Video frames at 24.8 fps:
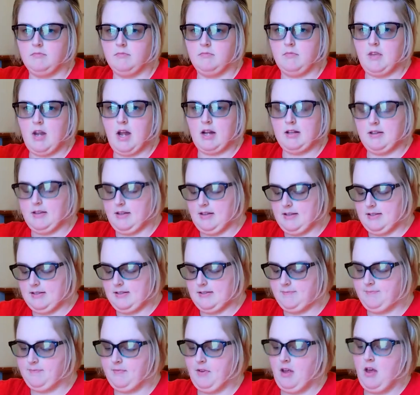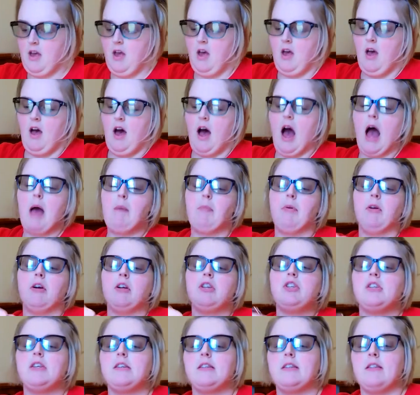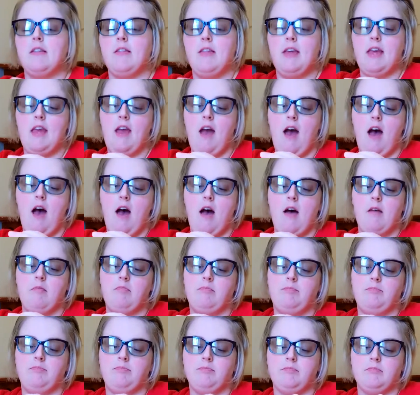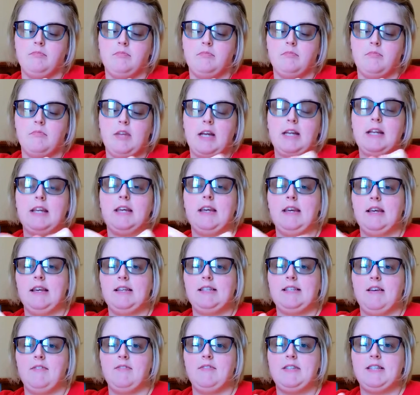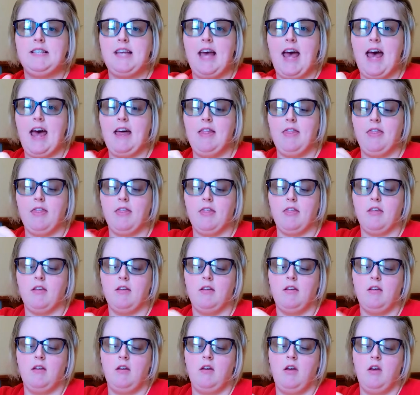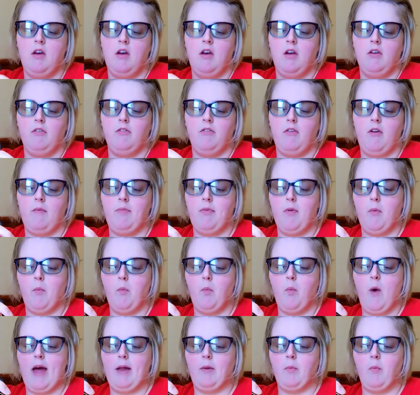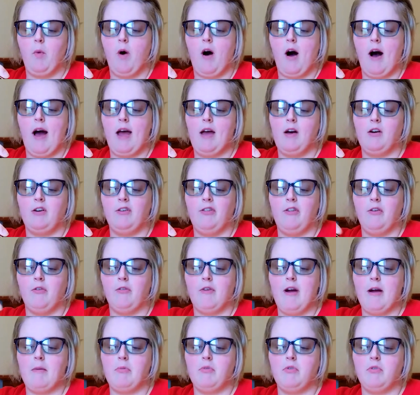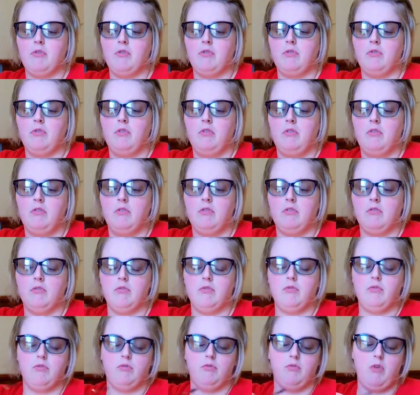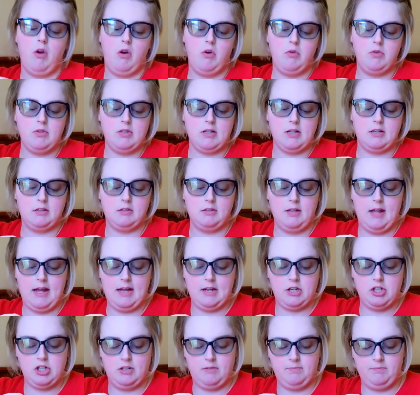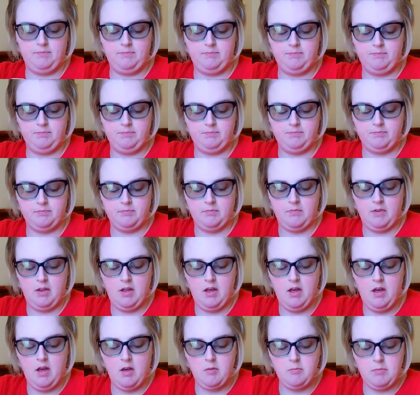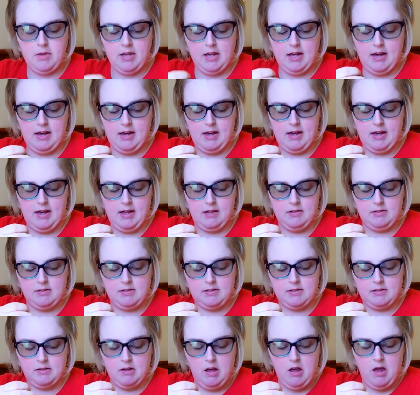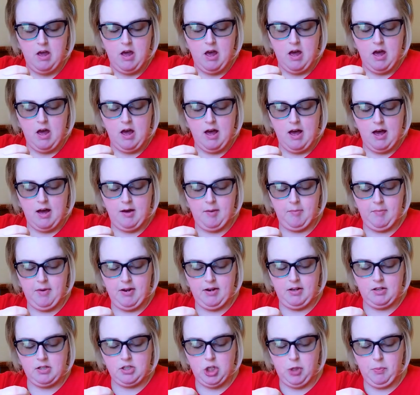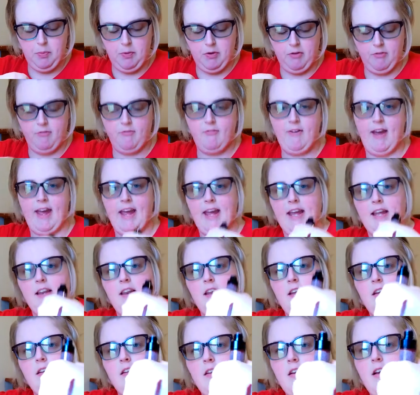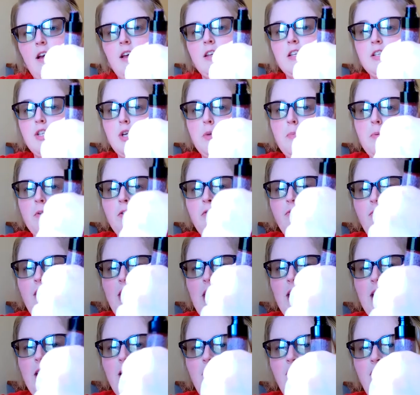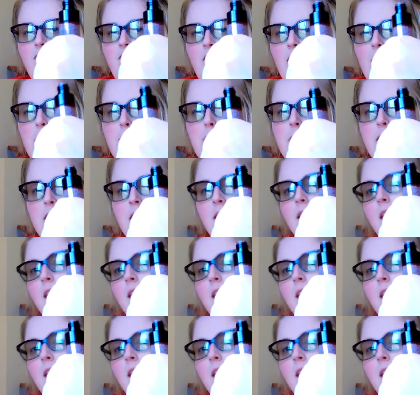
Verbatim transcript: not this. I purchased the um, Kiss of Death from the Wet and Wild, the Rebel Rose collection. Because I'm not a super fan, a super fan of vampy